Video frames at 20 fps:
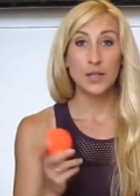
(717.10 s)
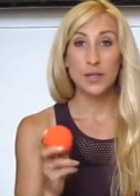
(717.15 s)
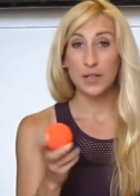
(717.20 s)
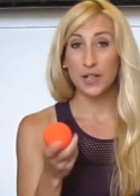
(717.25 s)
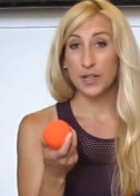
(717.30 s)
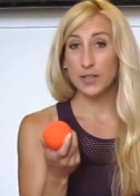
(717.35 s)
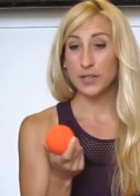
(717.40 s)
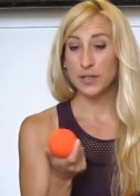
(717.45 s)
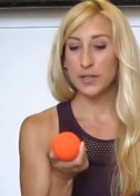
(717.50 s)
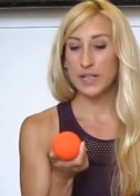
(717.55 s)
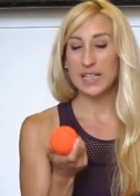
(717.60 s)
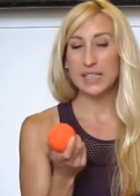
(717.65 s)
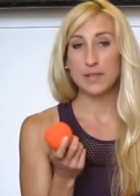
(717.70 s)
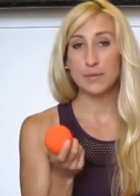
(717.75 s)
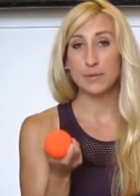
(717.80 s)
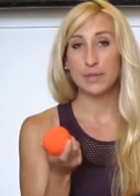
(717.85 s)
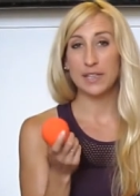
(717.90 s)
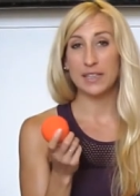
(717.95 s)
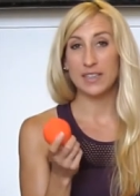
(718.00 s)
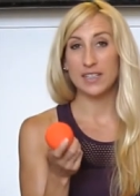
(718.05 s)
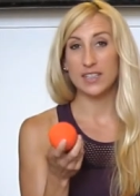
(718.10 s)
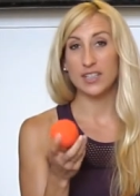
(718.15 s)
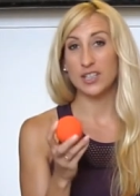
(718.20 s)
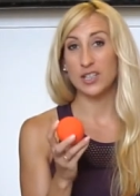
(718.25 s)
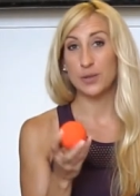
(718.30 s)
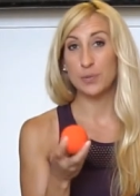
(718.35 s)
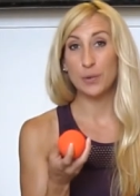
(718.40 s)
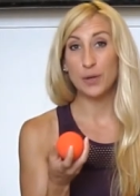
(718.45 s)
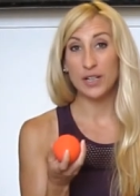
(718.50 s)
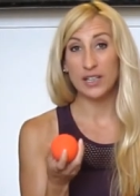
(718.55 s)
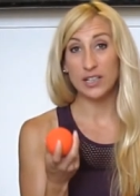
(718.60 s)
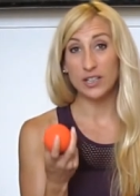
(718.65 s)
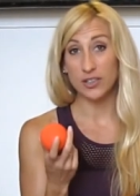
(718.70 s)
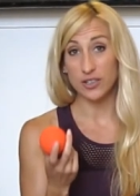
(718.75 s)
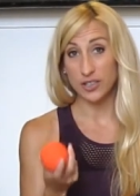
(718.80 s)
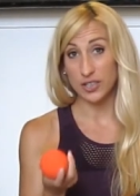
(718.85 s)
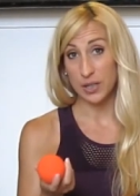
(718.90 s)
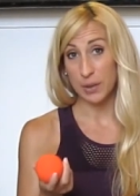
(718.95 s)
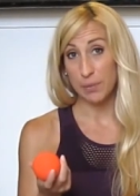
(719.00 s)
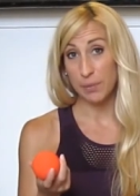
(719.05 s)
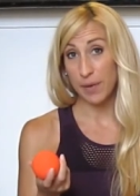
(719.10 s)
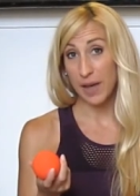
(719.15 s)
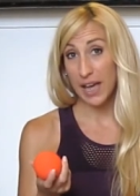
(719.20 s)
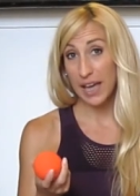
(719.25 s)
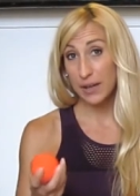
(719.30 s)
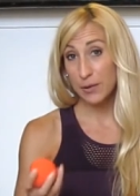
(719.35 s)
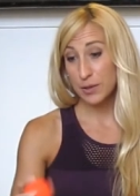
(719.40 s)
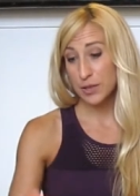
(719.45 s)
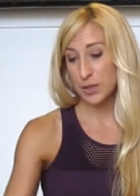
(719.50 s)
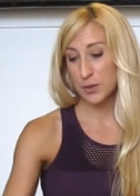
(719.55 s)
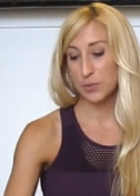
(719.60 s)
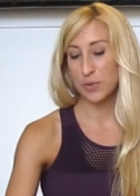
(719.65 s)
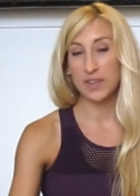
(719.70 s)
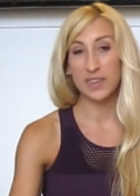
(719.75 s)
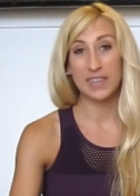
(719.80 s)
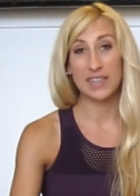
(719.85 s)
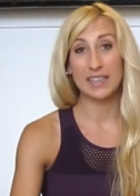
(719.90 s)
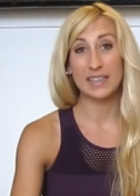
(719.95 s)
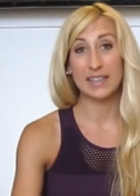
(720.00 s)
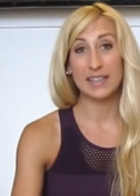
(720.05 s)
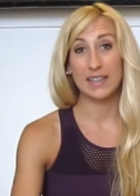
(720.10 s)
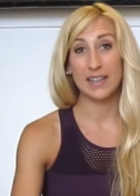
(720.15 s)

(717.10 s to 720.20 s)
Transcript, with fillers: You can also take something like this and just put it in your gym bag, which is one thing that